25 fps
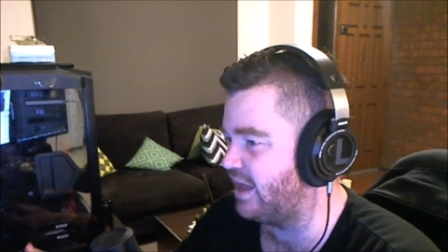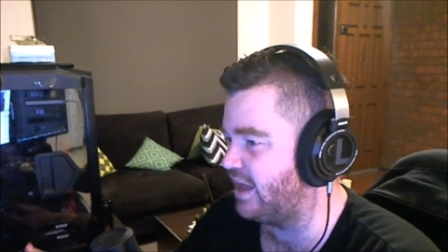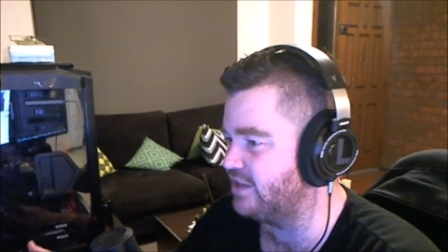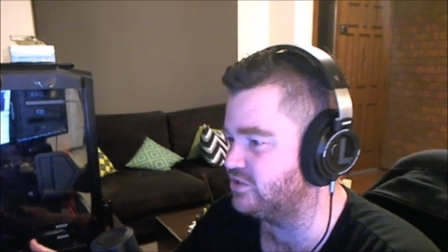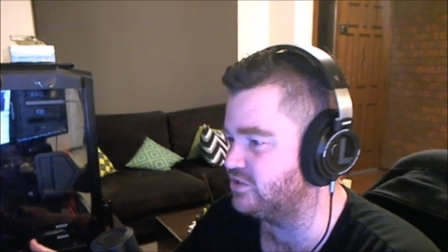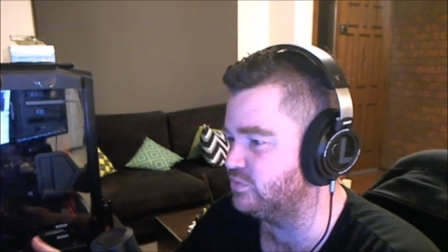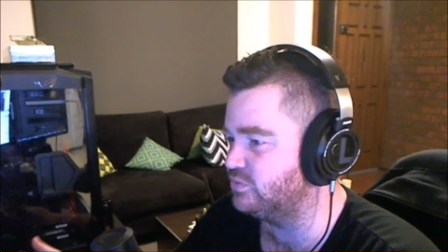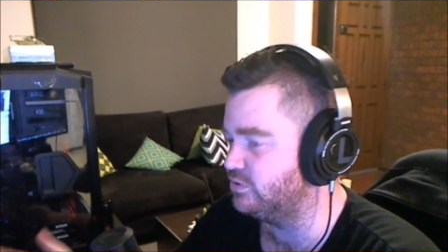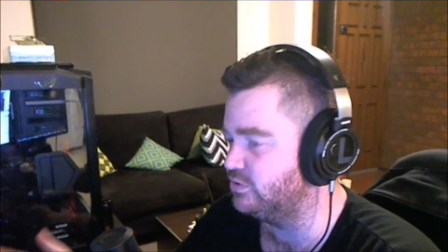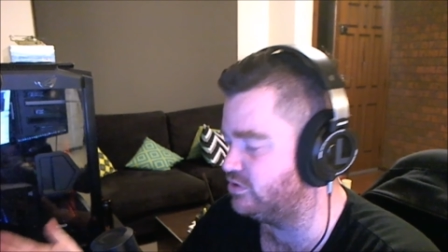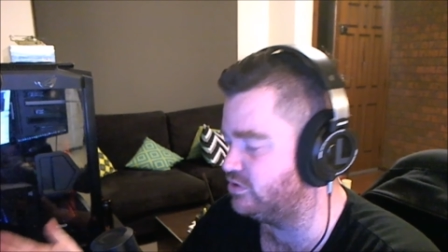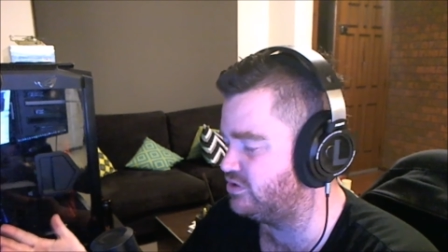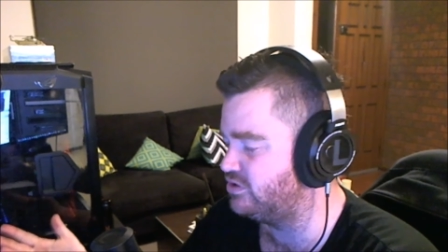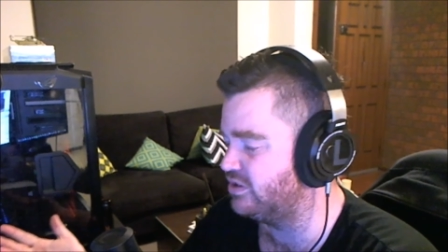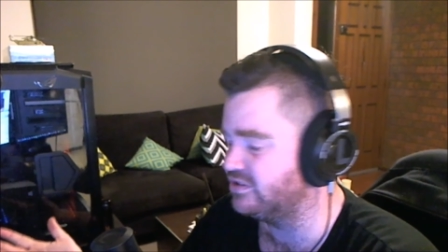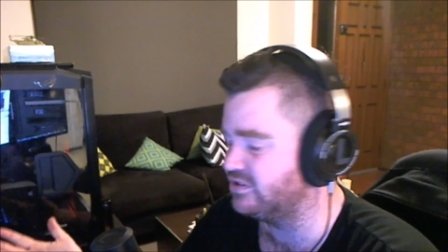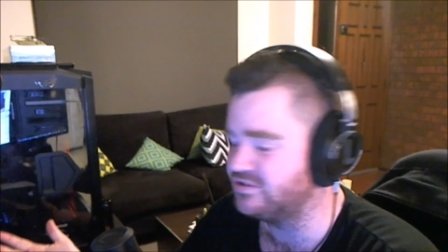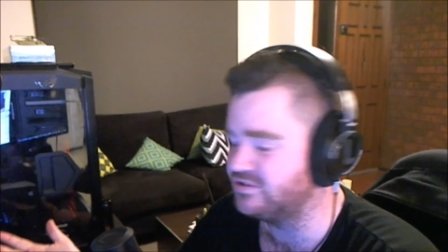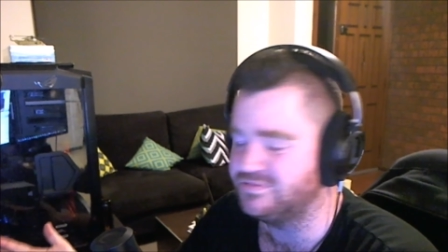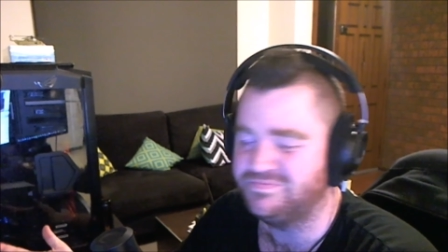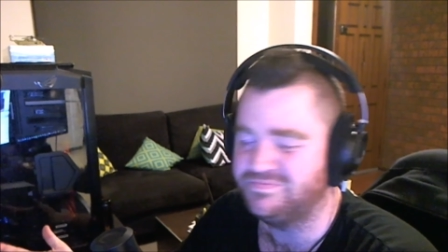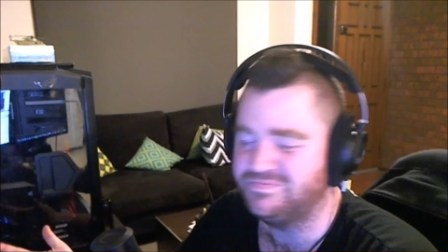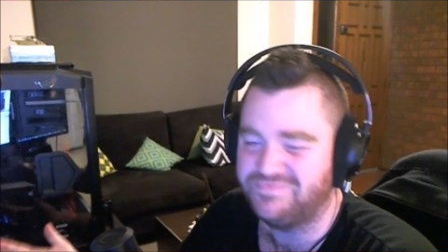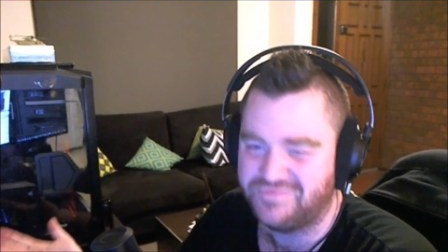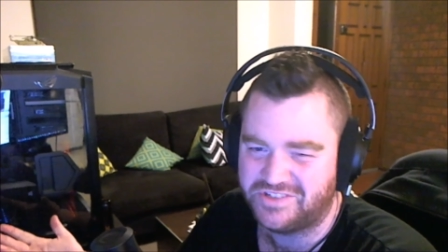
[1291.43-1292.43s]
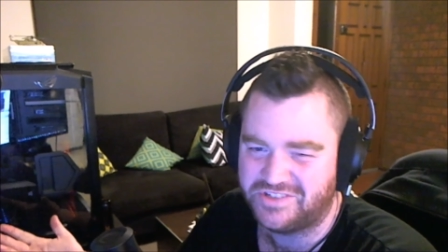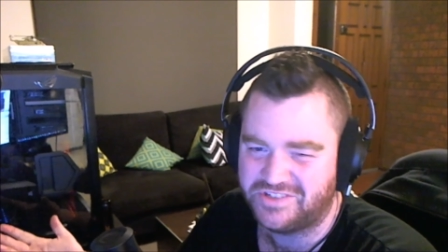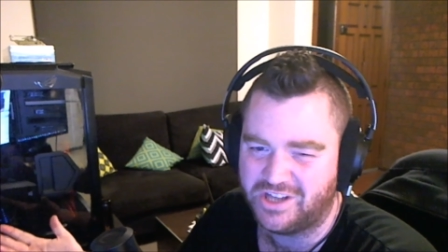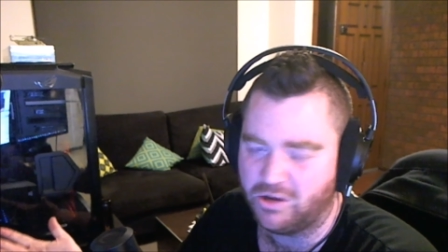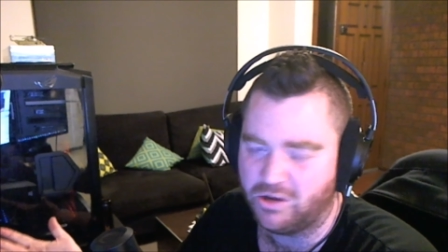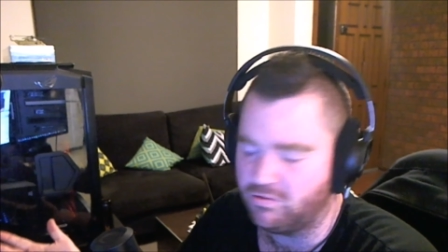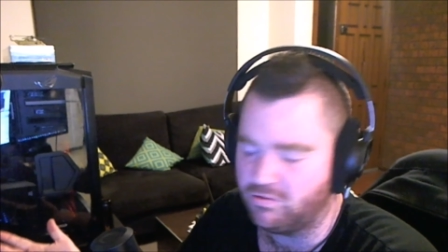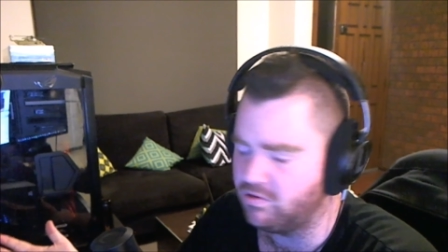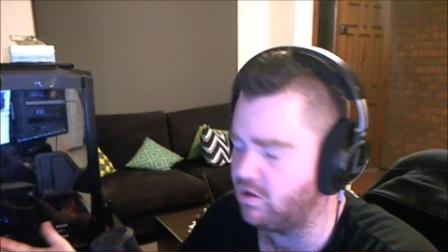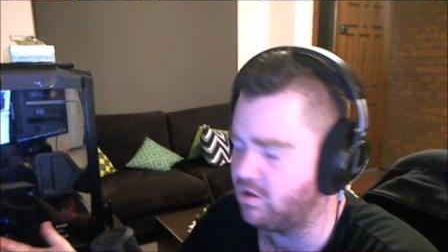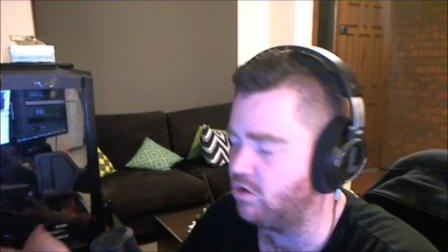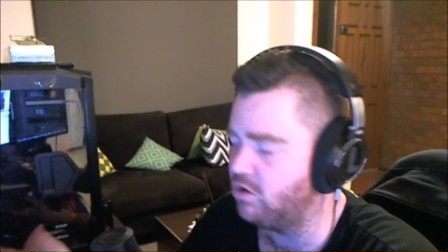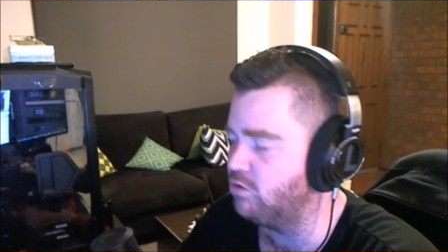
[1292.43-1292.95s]
which doesn't tell the
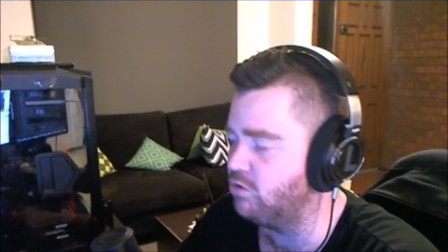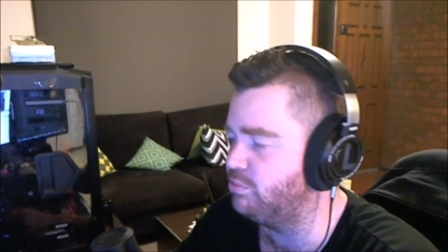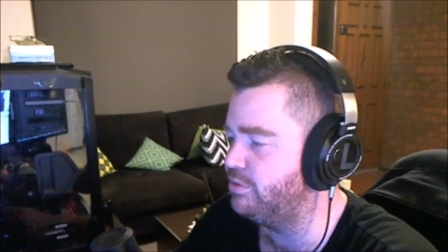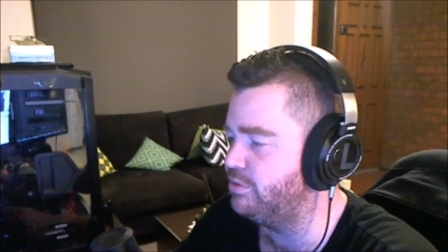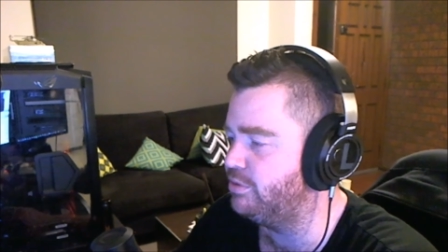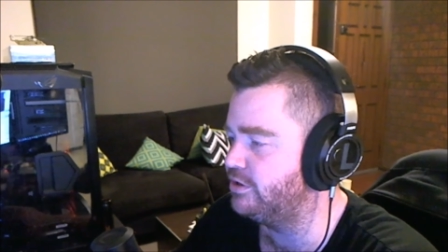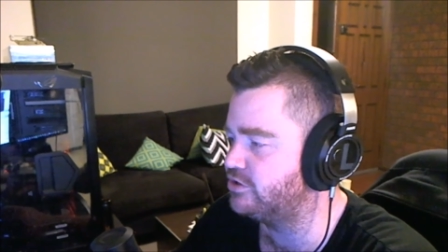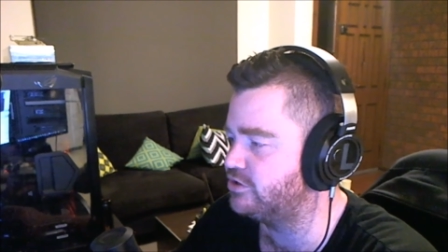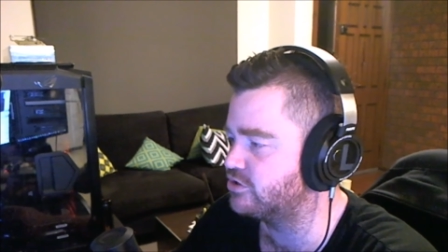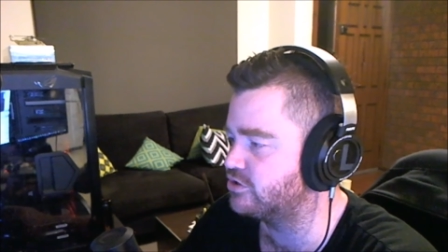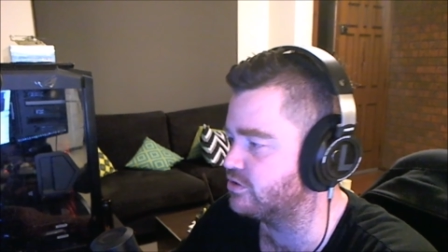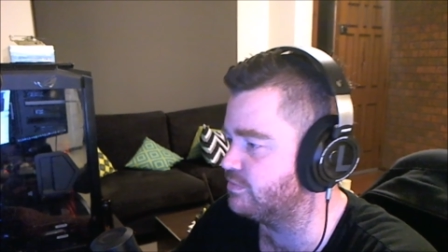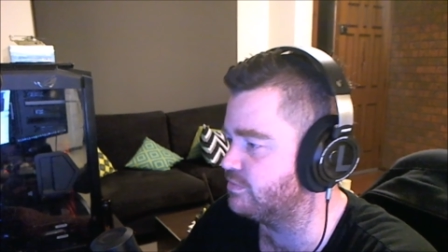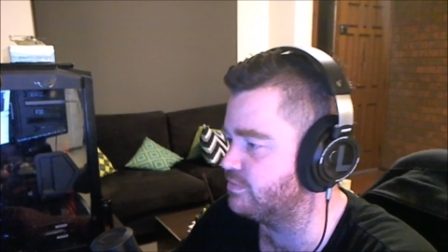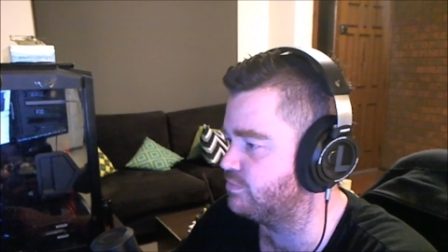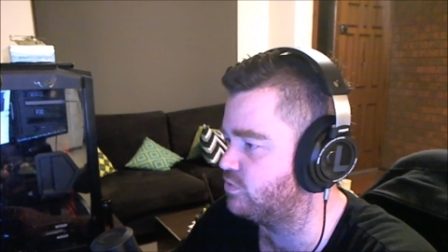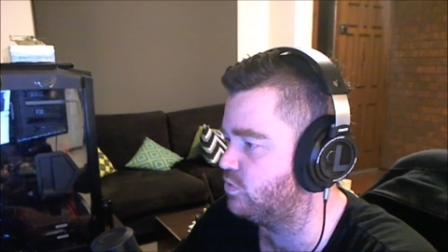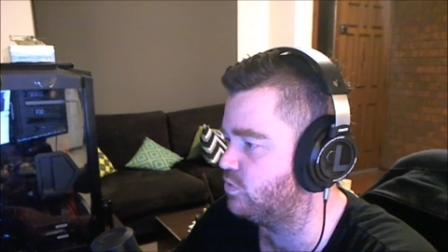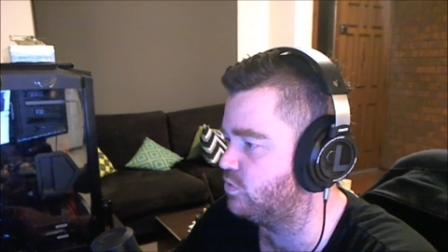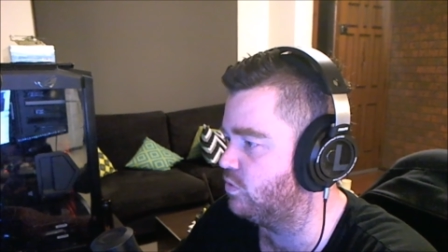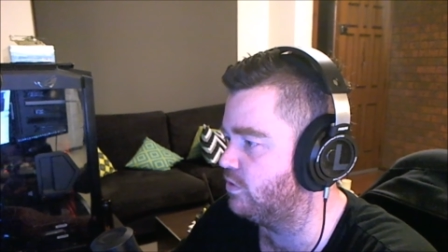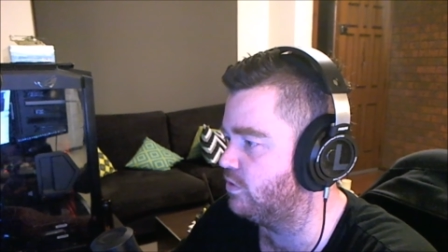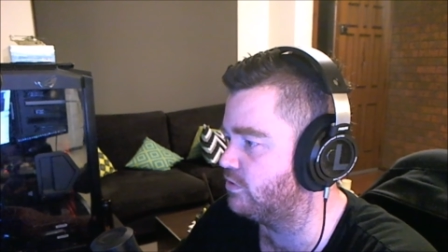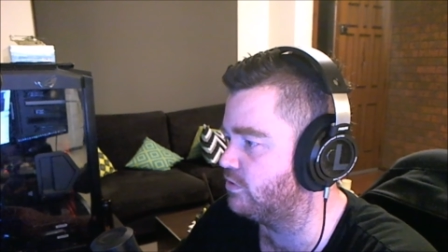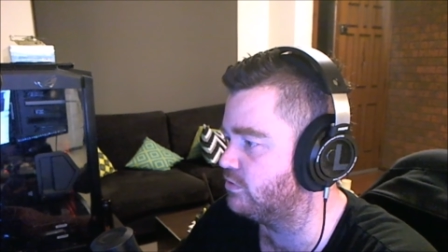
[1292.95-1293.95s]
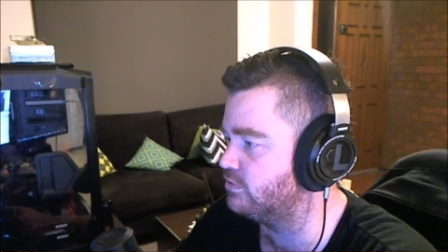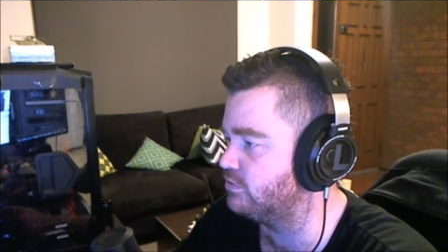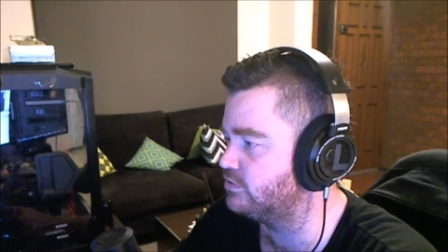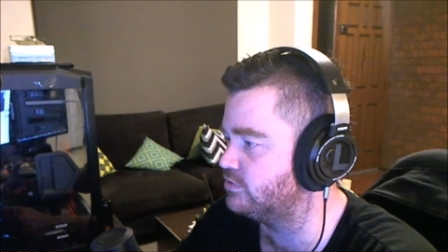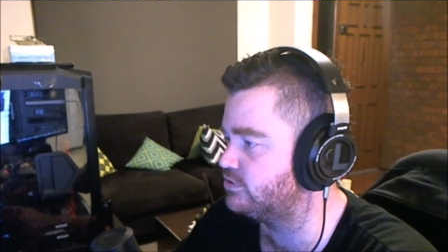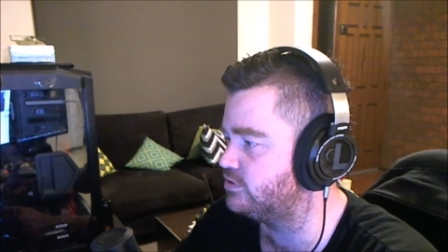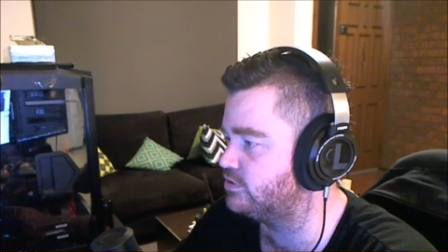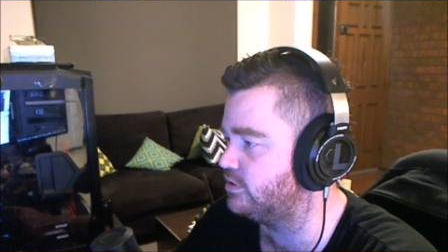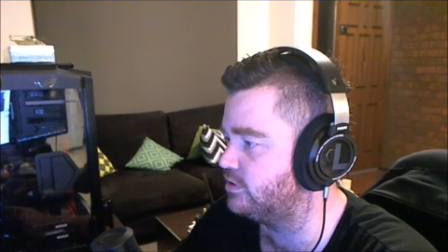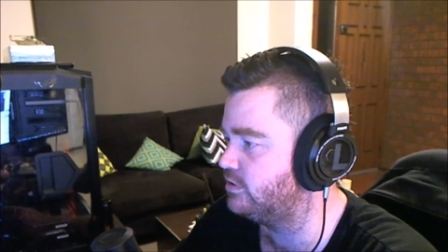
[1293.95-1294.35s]
whole picture, quite honestly.